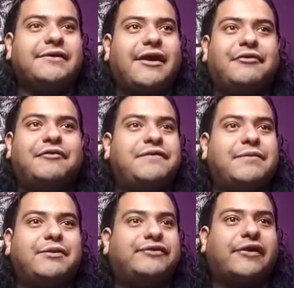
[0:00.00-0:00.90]
I don't know if you
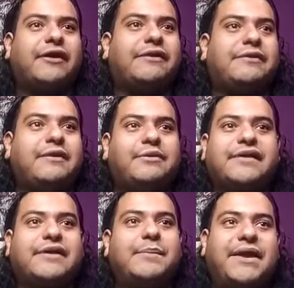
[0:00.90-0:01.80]
ever saw, there was
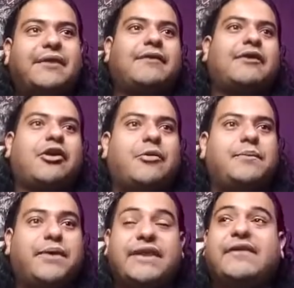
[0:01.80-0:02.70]
like a big,
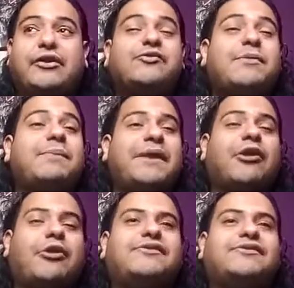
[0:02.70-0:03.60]
but there used to be a big
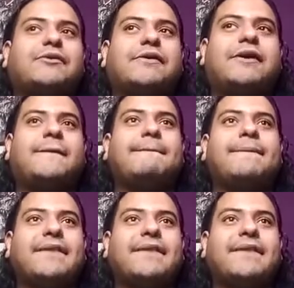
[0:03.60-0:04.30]
Hermes store there.